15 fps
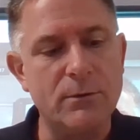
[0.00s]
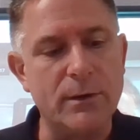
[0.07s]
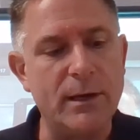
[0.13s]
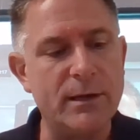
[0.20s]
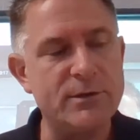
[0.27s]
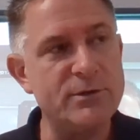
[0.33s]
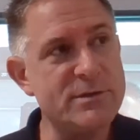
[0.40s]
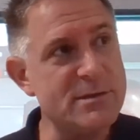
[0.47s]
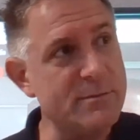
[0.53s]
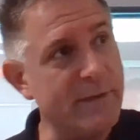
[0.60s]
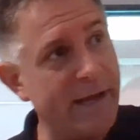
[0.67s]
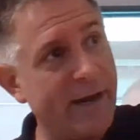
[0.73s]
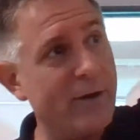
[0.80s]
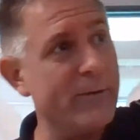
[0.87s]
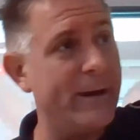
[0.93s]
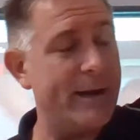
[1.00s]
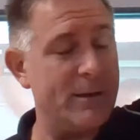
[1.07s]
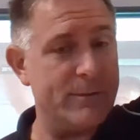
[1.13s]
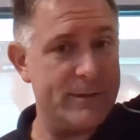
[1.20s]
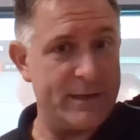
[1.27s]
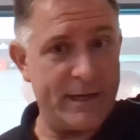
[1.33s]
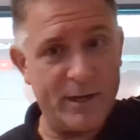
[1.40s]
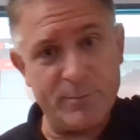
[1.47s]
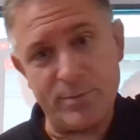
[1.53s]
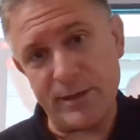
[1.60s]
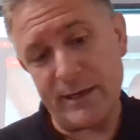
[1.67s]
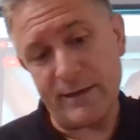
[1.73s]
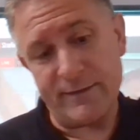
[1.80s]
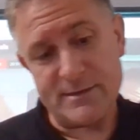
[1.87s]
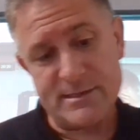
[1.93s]
Uh, do some air riding with an
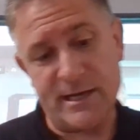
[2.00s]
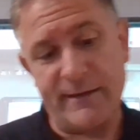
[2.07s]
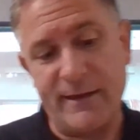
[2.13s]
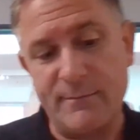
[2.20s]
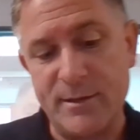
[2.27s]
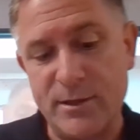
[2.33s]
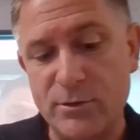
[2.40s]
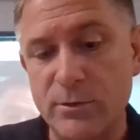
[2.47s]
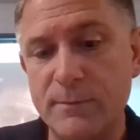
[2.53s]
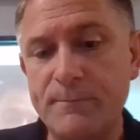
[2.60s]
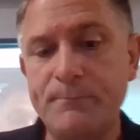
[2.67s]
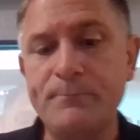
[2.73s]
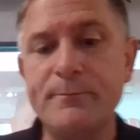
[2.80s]
airplane in the sky. That'd be cool.